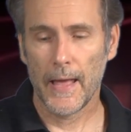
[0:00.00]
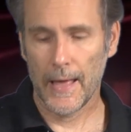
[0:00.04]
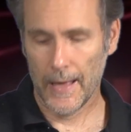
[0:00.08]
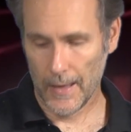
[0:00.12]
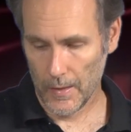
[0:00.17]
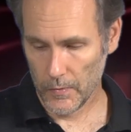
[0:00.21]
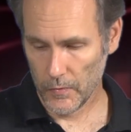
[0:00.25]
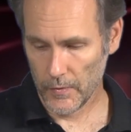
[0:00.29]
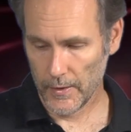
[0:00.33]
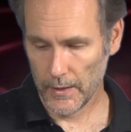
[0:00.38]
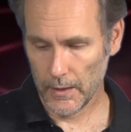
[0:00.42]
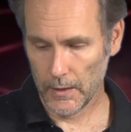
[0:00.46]

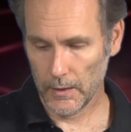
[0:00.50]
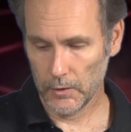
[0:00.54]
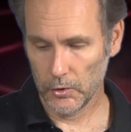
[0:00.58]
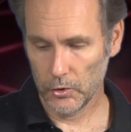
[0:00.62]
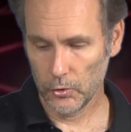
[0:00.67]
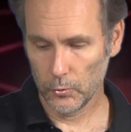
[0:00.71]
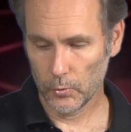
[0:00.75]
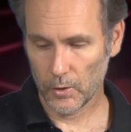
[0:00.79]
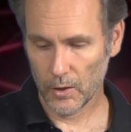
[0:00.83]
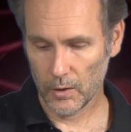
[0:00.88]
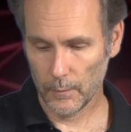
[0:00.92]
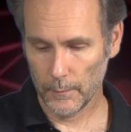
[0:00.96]
And then
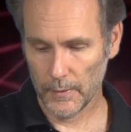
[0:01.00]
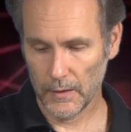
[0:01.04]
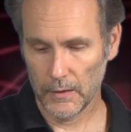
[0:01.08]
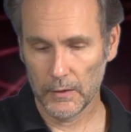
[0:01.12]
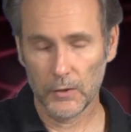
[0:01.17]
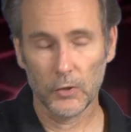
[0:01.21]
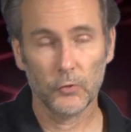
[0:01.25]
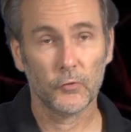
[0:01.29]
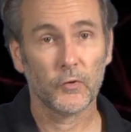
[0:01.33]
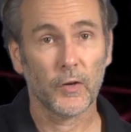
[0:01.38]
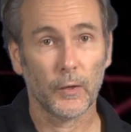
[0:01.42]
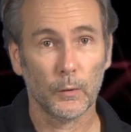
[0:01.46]
you come in
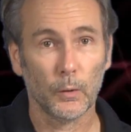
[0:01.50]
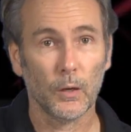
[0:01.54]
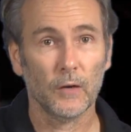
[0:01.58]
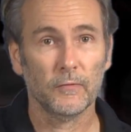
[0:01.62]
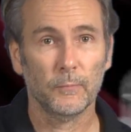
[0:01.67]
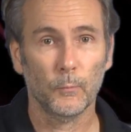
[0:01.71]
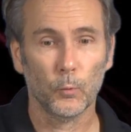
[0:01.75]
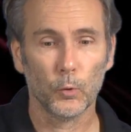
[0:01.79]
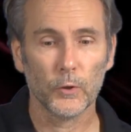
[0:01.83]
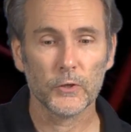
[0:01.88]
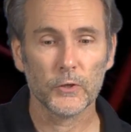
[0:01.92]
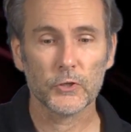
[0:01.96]
and you tear
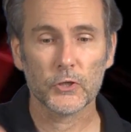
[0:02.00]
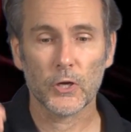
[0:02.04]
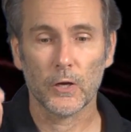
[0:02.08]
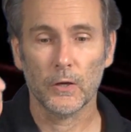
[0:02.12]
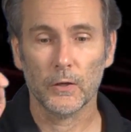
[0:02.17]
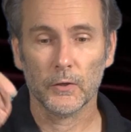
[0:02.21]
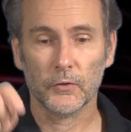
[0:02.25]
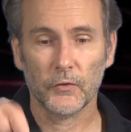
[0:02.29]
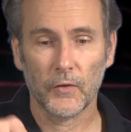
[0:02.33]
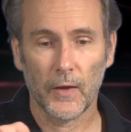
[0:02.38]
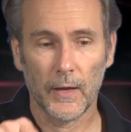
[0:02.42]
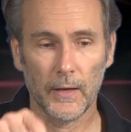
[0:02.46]
off more
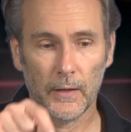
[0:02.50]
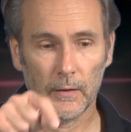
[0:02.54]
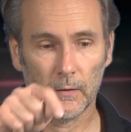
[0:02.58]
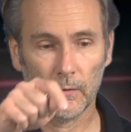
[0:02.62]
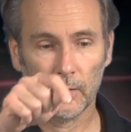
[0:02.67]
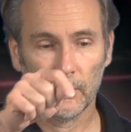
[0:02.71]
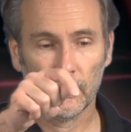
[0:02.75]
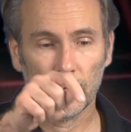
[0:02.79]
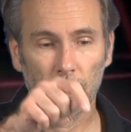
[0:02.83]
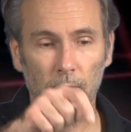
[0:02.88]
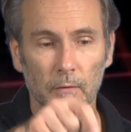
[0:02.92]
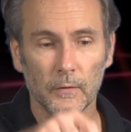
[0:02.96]
chunks
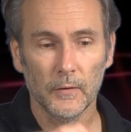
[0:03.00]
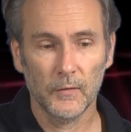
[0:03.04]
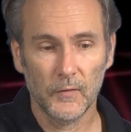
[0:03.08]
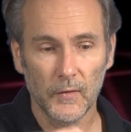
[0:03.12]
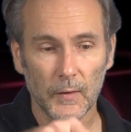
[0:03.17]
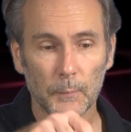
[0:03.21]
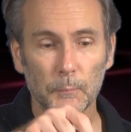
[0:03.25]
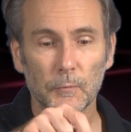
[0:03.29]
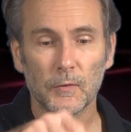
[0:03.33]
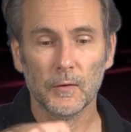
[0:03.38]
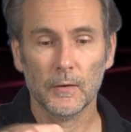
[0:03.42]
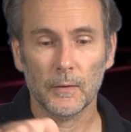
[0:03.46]
and
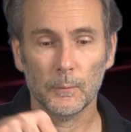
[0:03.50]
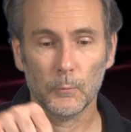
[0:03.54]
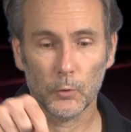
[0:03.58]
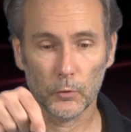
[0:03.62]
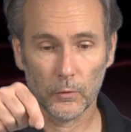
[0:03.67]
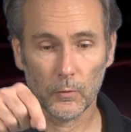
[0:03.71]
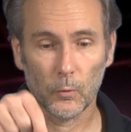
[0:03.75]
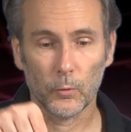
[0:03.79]
dip them or,